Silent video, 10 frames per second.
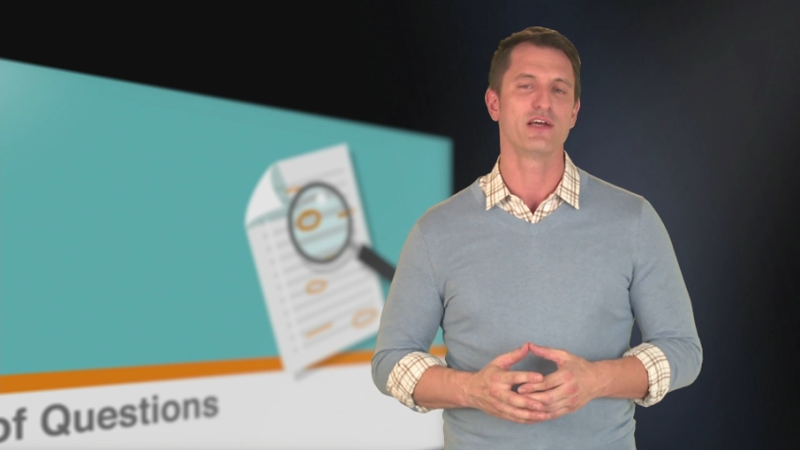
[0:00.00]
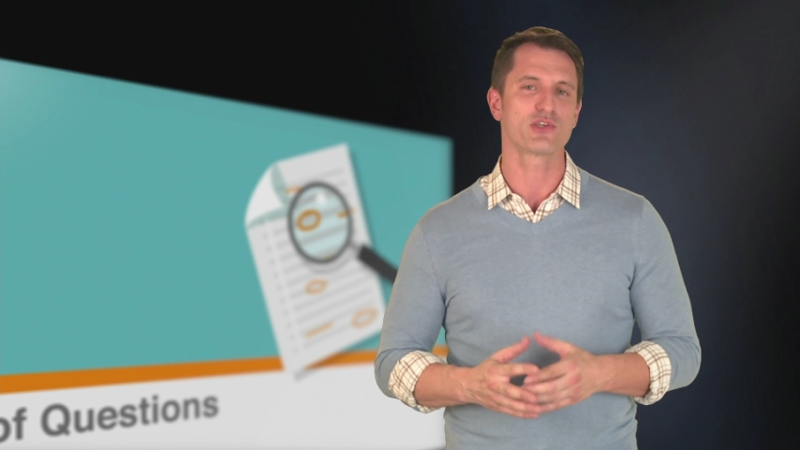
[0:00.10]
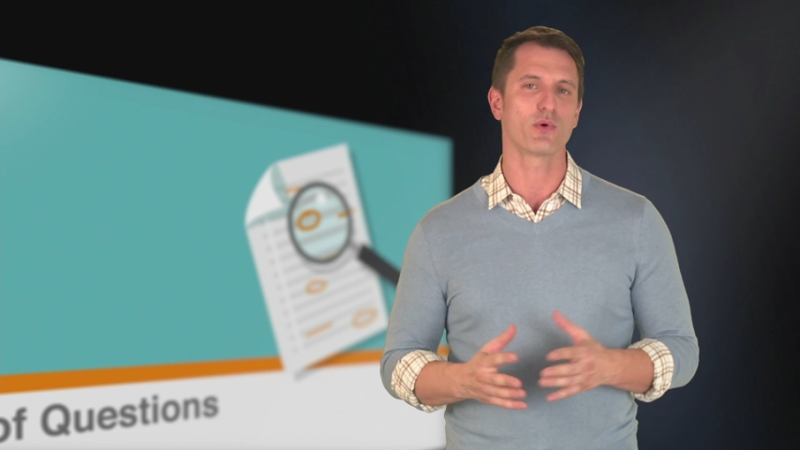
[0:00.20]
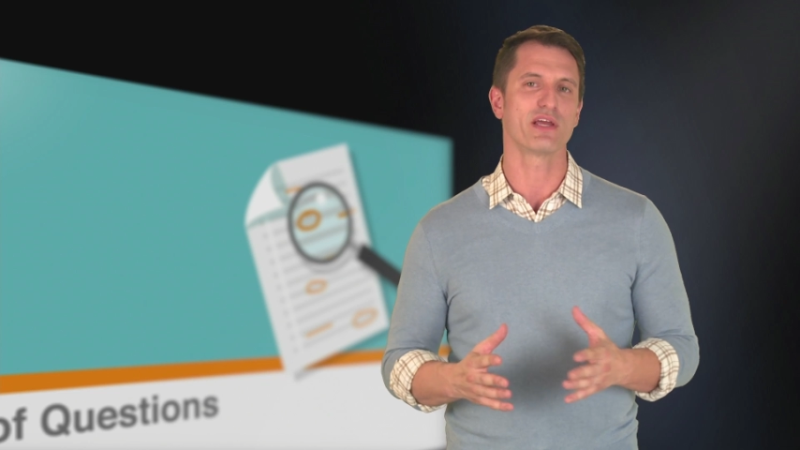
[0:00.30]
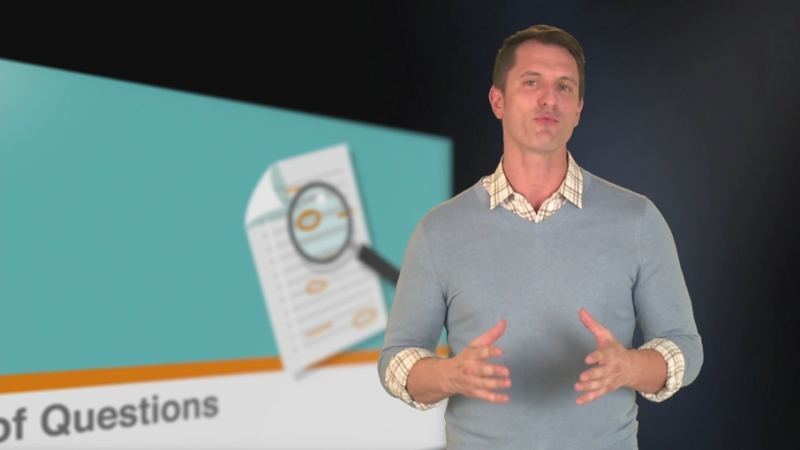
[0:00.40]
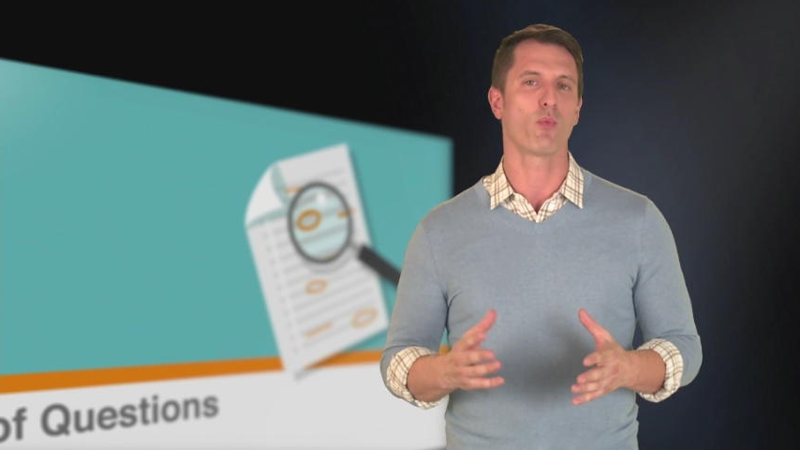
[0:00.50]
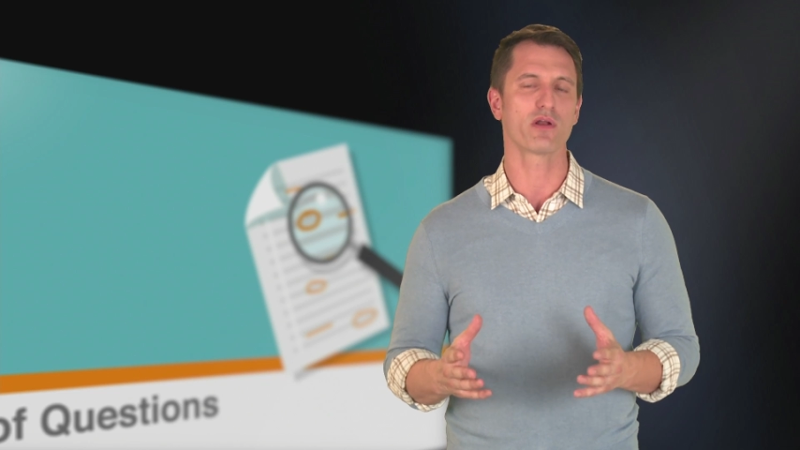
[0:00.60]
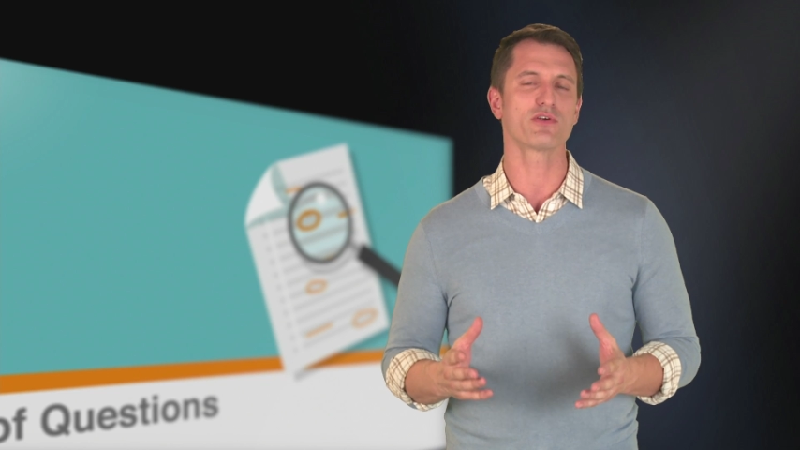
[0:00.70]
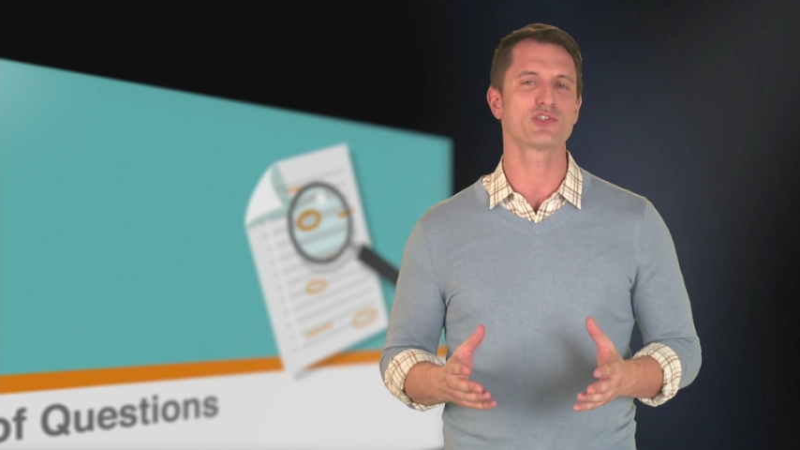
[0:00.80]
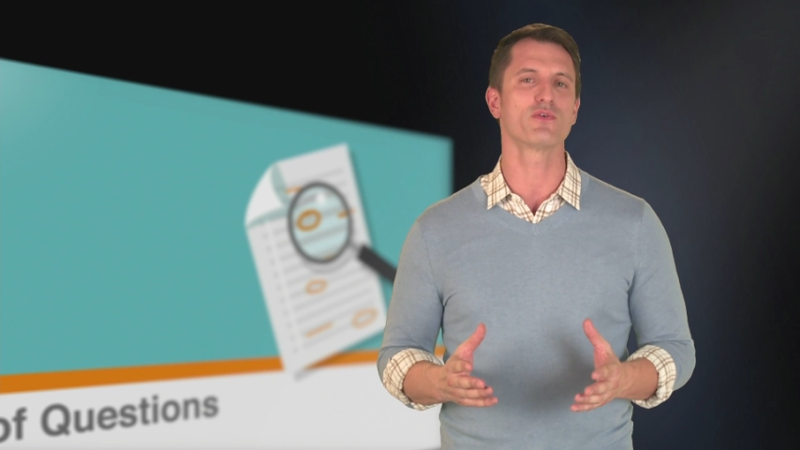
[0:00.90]
So if
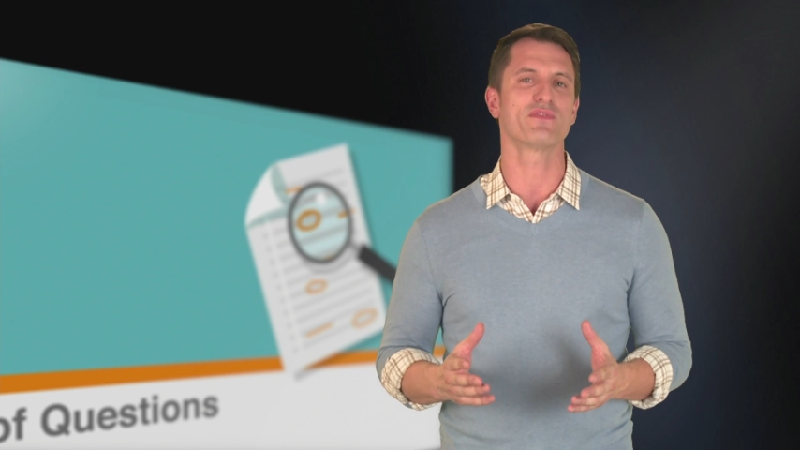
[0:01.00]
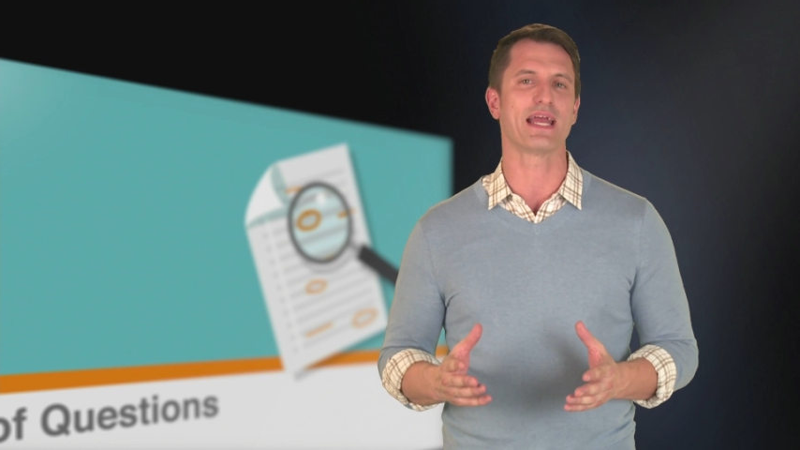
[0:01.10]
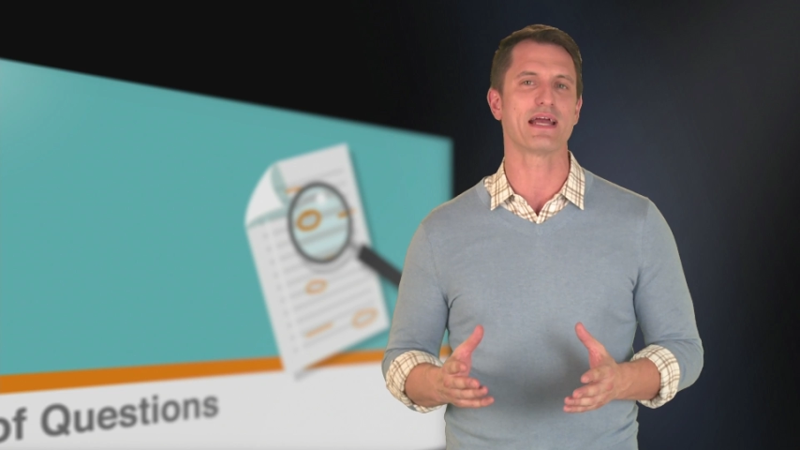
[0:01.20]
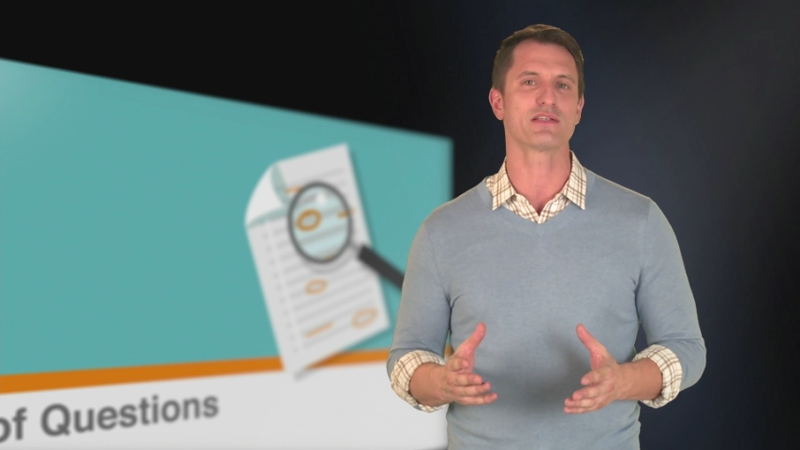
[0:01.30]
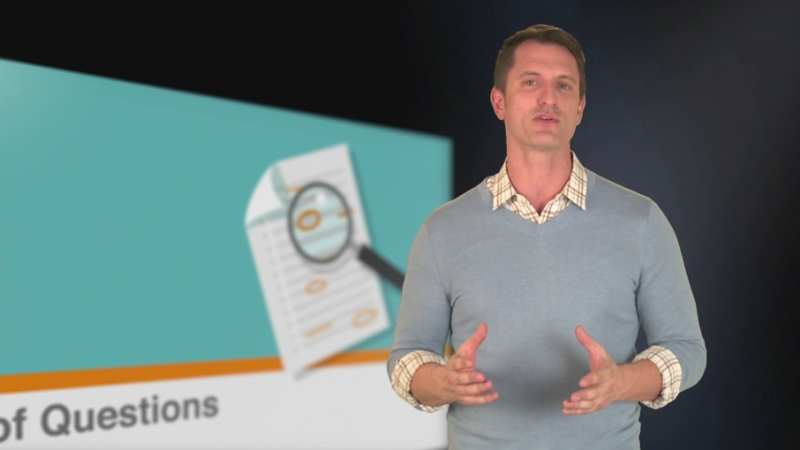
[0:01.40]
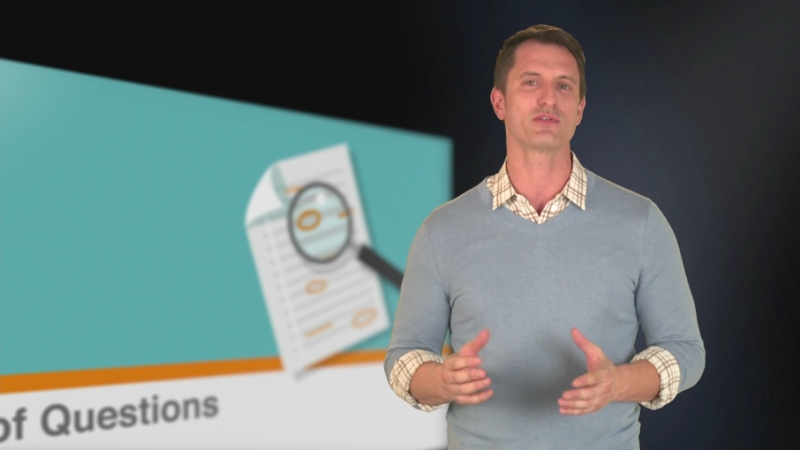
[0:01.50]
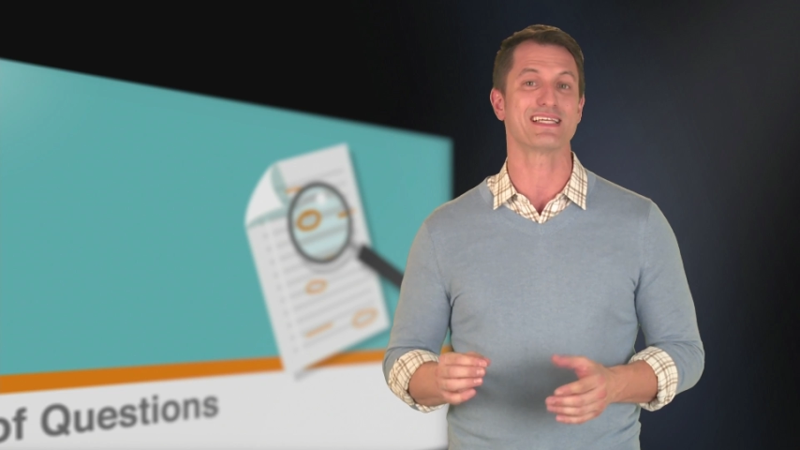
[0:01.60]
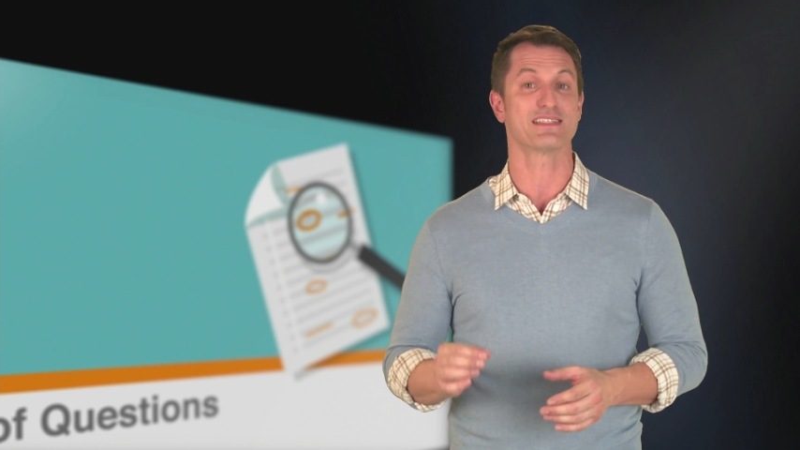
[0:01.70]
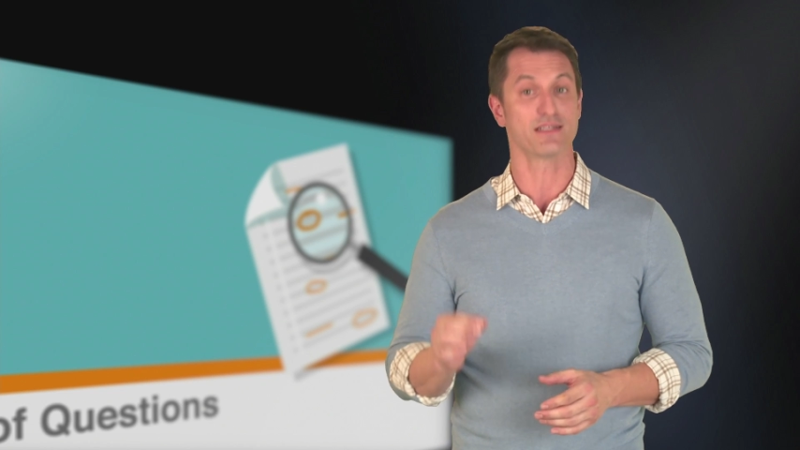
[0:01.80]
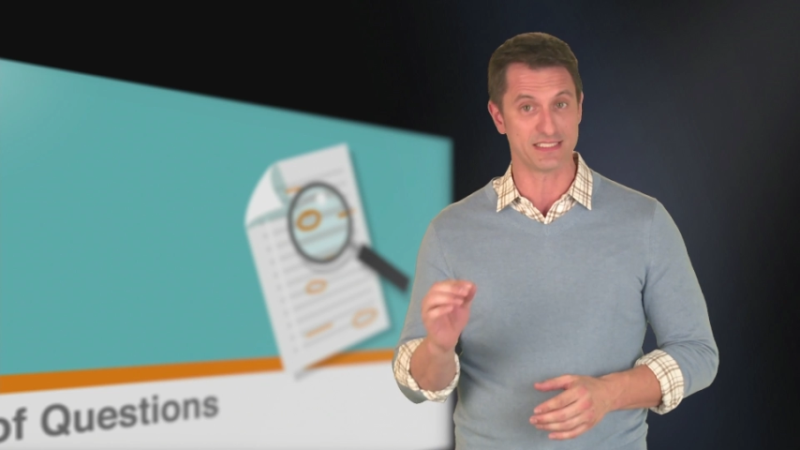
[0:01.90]
one or two of the answers is a